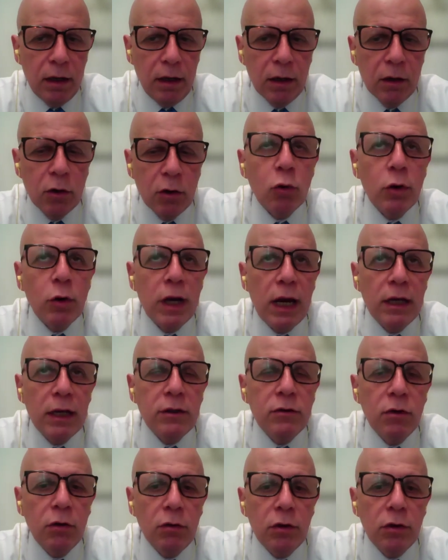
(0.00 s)

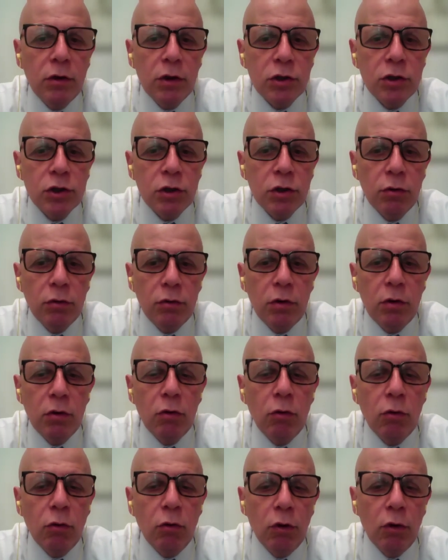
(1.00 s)
creation
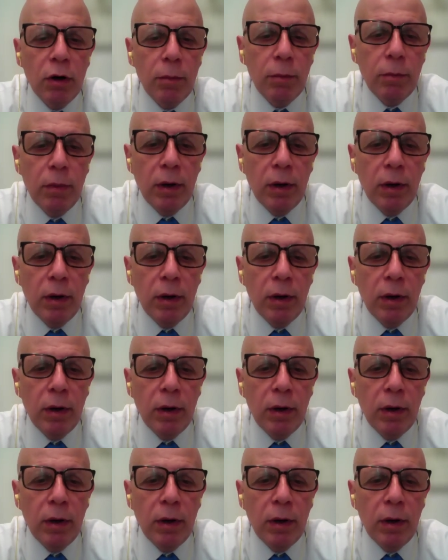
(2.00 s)
or